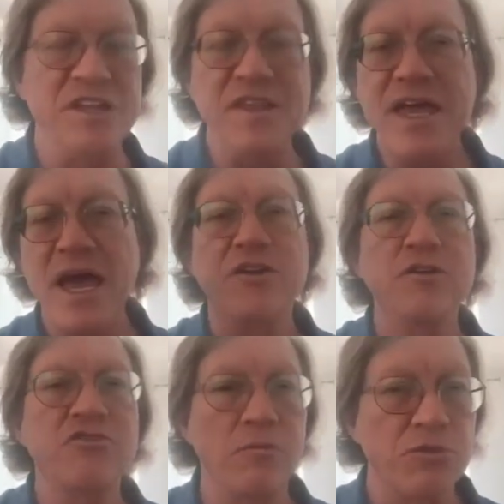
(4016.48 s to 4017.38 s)
they had to
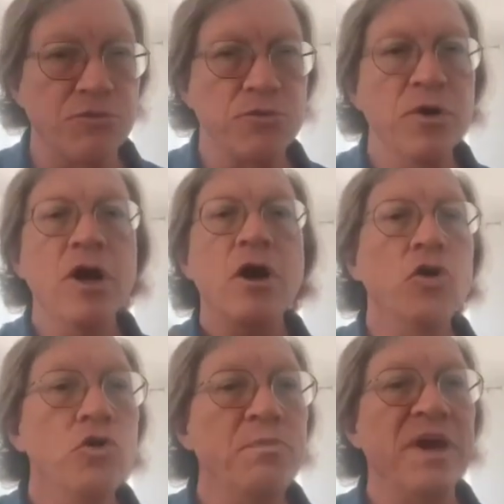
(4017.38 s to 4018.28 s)
jump through
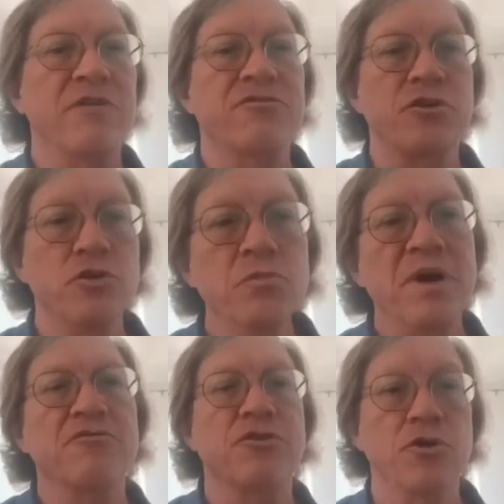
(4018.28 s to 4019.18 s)
hoop after hoop
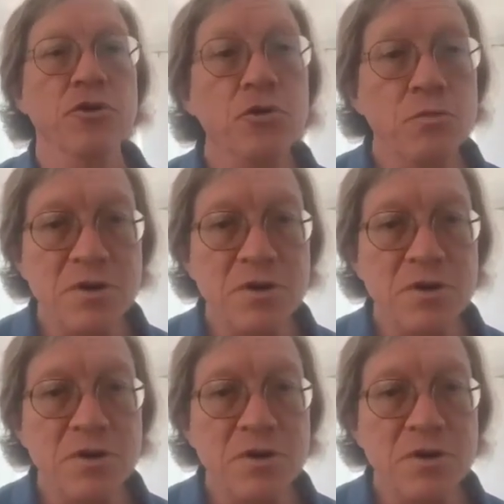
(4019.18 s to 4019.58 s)
after hoop